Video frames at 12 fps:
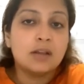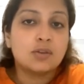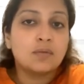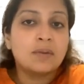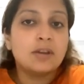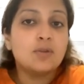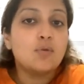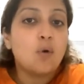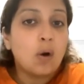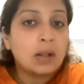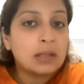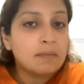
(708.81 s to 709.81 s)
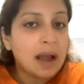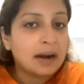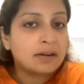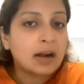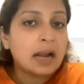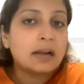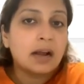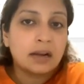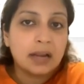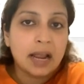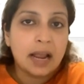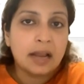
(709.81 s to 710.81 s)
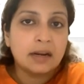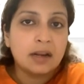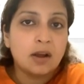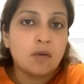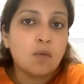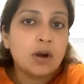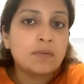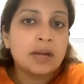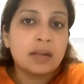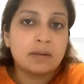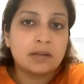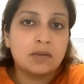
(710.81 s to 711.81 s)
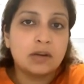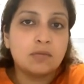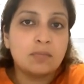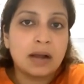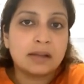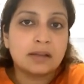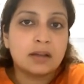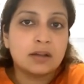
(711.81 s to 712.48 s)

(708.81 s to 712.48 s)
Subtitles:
So when you call the backtrack again, what variables will you pass?